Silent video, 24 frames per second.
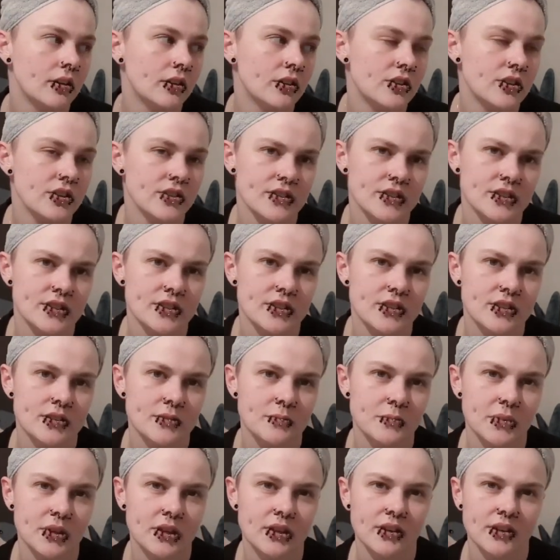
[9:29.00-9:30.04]
just
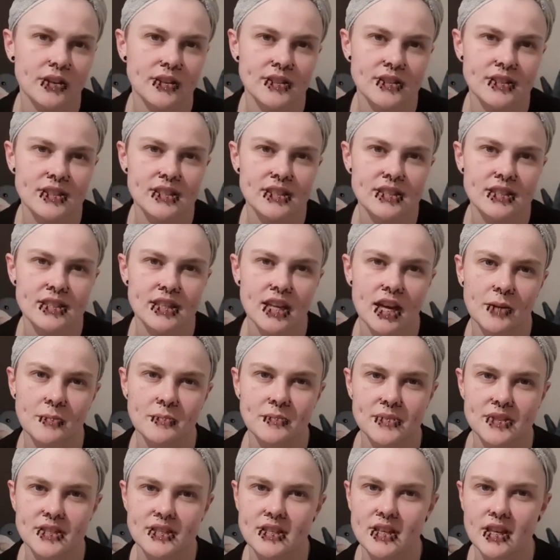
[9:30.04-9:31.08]
because
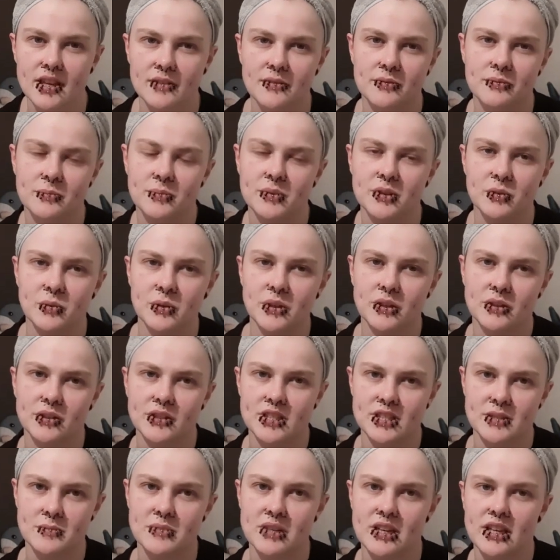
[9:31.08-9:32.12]
some stuff between
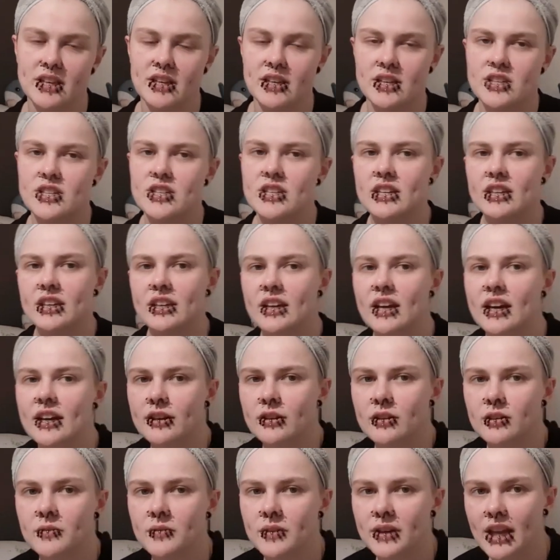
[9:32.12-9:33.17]
autism and ADHD can kind
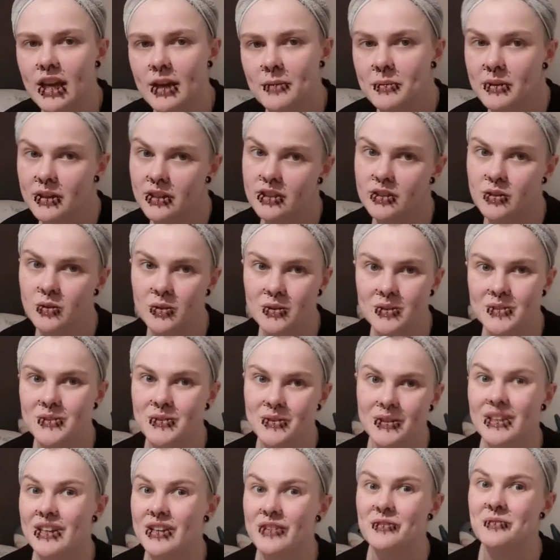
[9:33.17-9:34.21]
of overlap, and you also
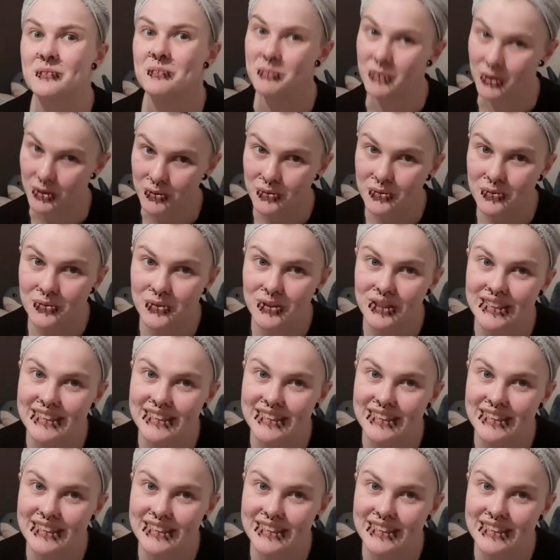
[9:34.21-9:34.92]
can have both.